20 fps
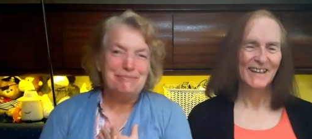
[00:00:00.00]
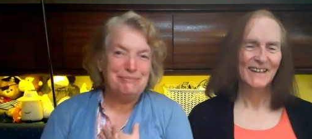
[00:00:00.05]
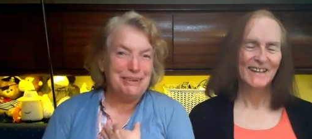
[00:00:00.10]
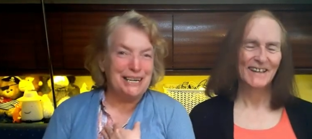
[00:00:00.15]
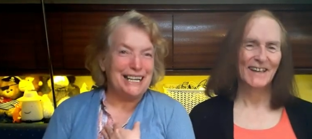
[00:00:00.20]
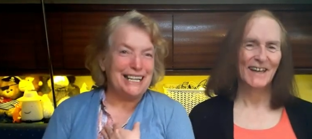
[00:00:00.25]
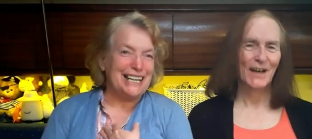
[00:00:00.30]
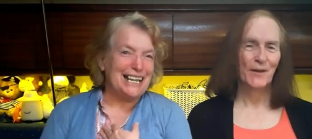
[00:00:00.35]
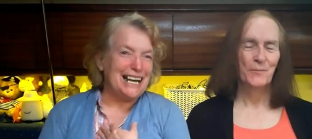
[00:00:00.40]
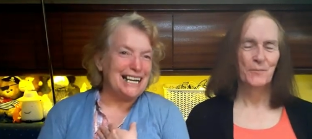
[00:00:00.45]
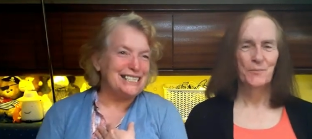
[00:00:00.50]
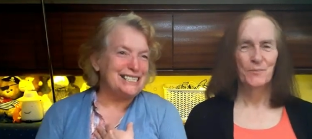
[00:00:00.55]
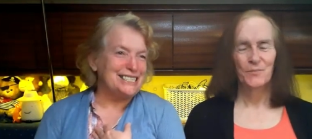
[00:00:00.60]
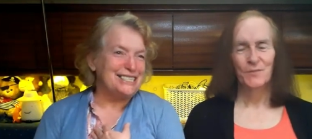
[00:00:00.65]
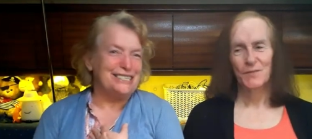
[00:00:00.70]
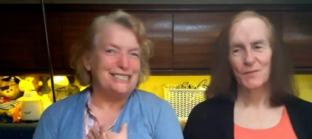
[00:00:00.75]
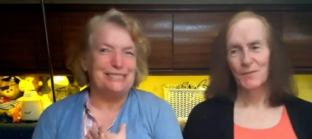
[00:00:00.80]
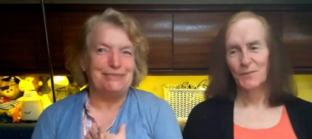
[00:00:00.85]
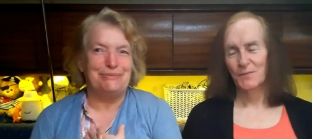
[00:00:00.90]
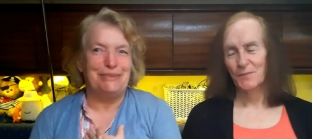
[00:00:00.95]
Speaker 1: That's
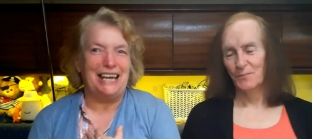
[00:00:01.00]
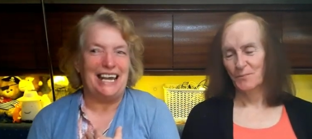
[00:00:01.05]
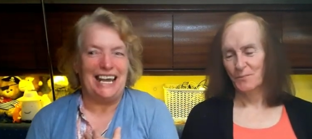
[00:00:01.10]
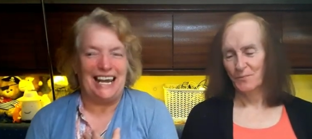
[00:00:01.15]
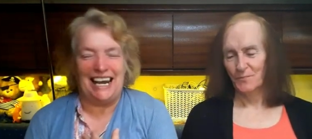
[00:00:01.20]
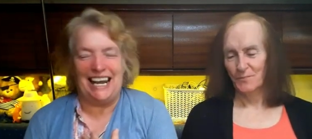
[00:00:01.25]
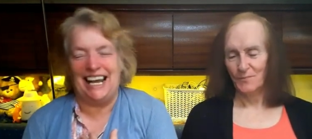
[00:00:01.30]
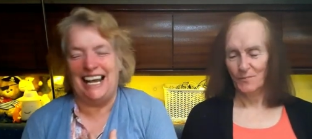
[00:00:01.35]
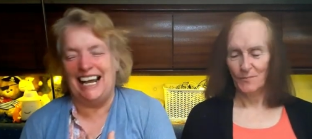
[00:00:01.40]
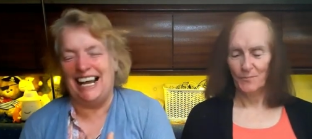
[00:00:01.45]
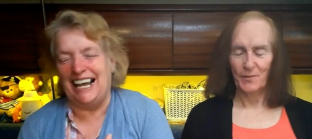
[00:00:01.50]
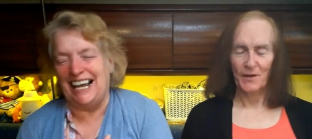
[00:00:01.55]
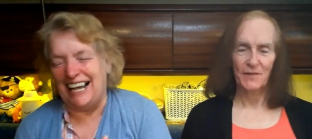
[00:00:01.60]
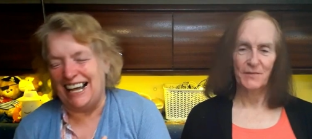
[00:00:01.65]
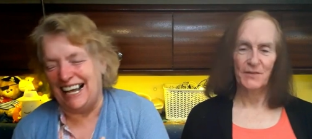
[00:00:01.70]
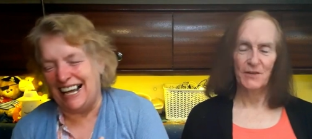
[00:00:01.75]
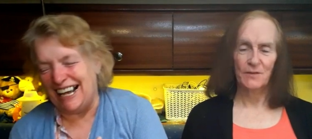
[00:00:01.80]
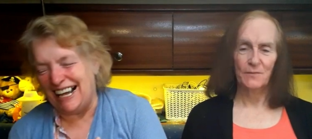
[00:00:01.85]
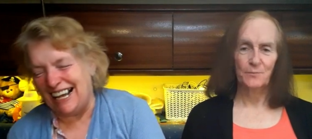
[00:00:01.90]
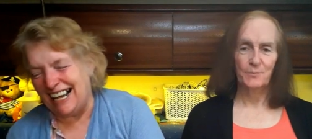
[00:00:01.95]
just me.
Speaker 2: But if
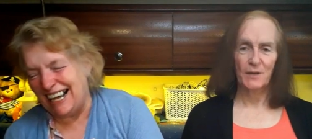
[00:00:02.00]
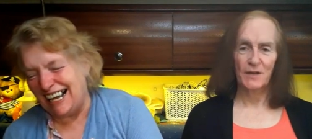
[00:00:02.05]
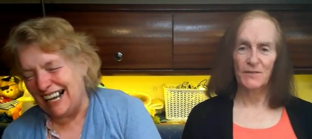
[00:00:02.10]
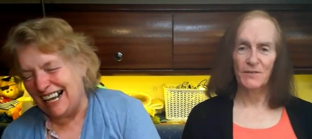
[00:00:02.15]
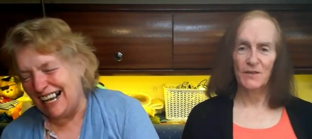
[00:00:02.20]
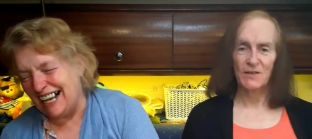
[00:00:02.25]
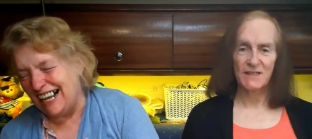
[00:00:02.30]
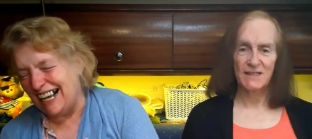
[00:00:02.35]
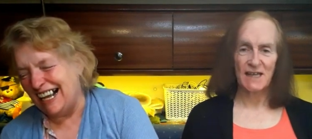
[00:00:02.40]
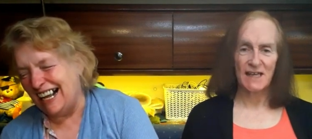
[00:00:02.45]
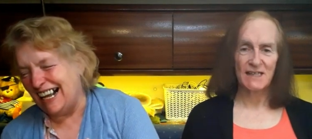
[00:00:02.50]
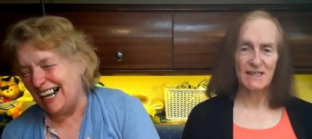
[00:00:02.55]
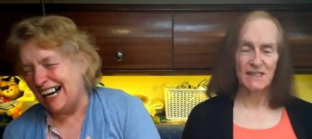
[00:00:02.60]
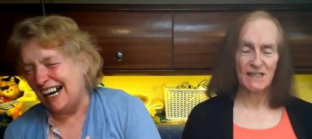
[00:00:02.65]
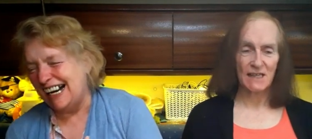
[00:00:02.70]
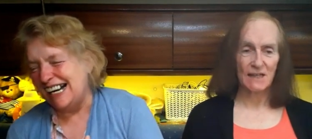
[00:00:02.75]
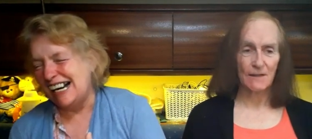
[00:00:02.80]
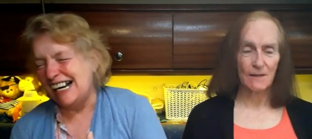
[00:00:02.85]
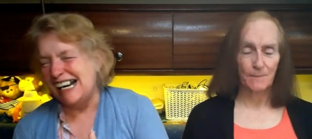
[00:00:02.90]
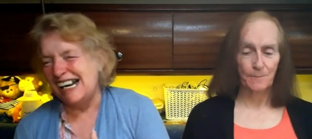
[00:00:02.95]
you're but if you're a day
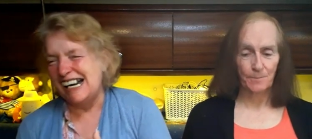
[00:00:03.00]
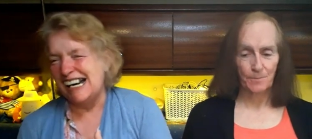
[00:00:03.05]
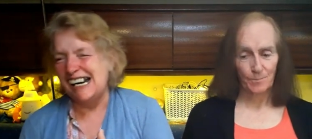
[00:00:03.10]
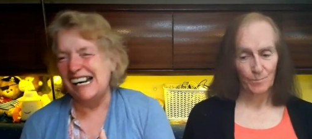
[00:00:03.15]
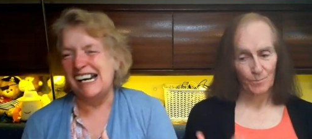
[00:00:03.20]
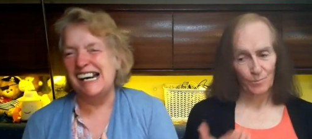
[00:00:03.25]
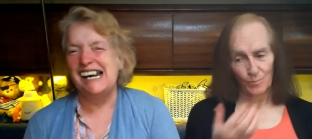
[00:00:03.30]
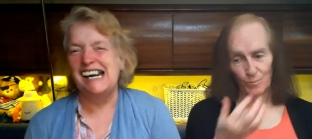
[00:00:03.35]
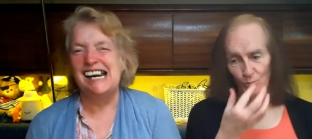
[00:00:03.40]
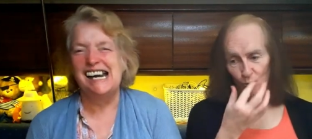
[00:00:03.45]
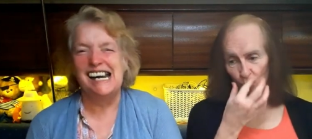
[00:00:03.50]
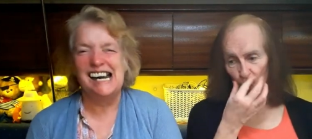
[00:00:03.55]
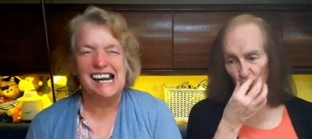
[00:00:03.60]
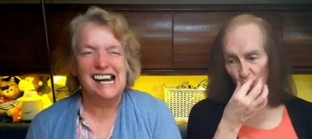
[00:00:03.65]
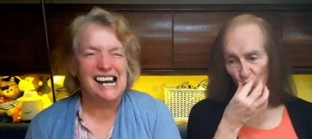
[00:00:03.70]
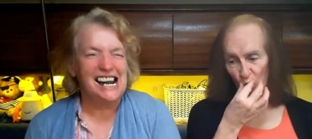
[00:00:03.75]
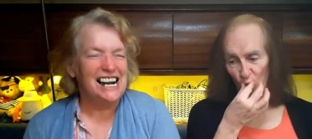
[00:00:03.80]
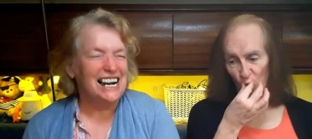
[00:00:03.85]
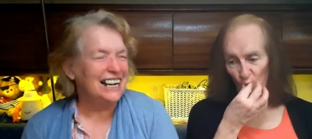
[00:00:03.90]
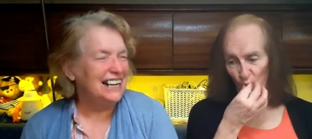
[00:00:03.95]
sailor,
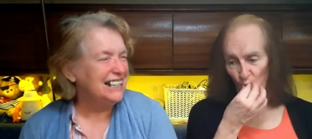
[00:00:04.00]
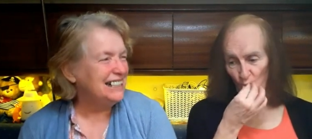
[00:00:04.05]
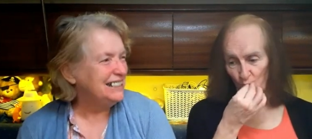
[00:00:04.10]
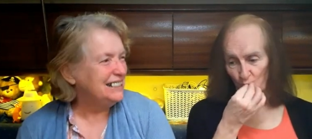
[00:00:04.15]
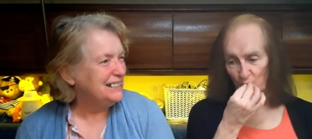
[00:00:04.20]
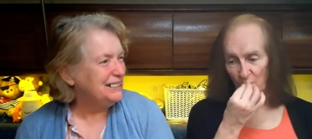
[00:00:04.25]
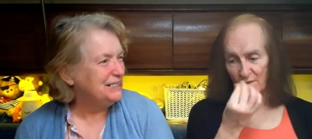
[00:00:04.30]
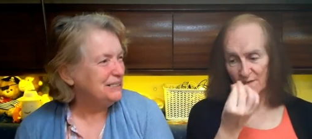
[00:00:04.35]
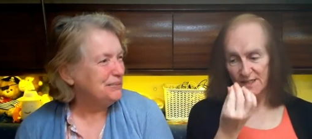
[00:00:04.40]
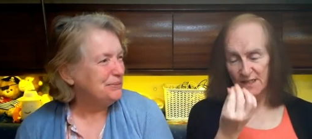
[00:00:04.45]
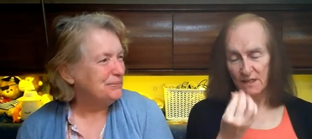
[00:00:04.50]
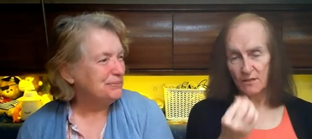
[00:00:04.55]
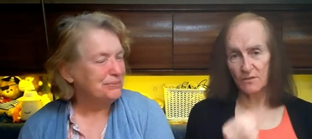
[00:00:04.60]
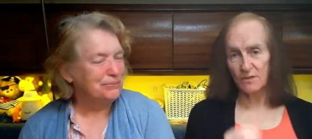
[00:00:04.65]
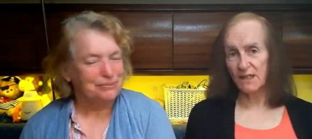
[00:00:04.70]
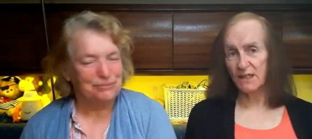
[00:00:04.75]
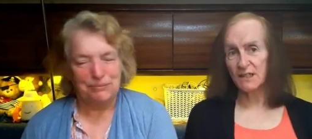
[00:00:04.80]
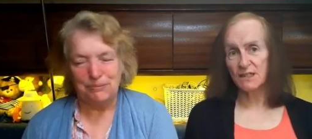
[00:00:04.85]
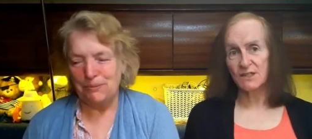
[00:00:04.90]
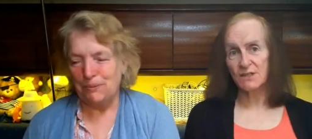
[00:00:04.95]
also, you don't
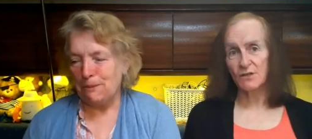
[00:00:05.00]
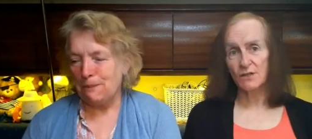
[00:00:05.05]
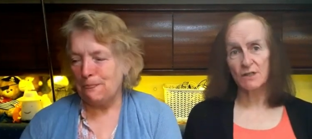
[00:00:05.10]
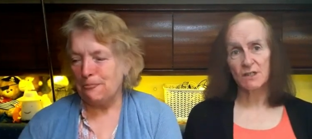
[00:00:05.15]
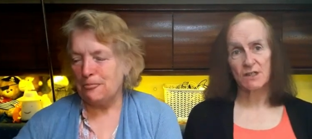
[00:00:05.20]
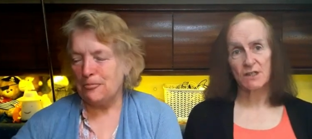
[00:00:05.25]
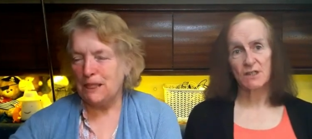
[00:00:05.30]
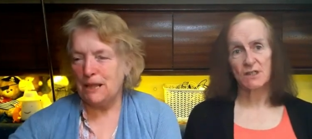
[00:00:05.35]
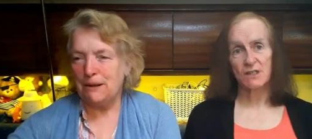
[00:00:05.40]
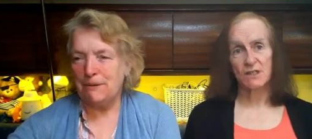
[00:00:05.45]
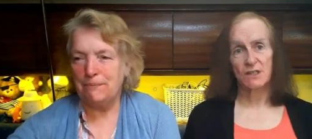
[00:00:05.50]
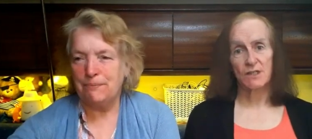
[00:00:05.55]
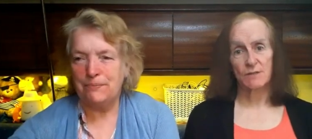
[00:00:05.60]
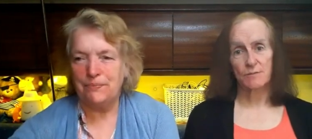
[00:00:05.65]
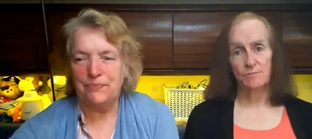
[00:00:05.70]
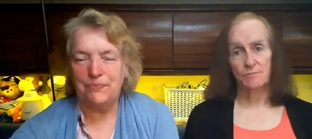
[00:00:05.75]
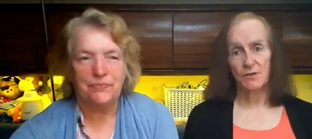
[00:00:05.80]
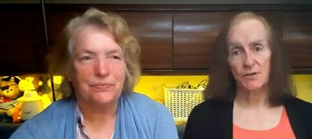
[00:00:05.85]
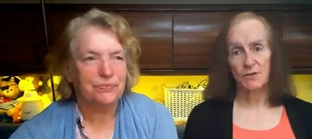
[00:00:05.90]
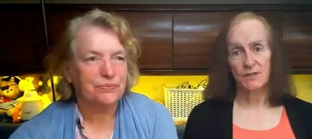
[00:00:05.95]
need a torch because
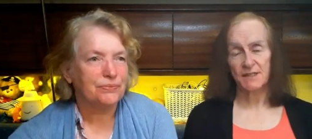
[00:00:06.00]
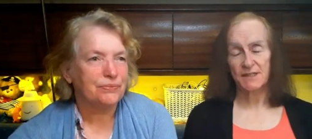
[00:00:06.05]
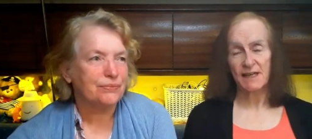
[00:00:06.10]
you're in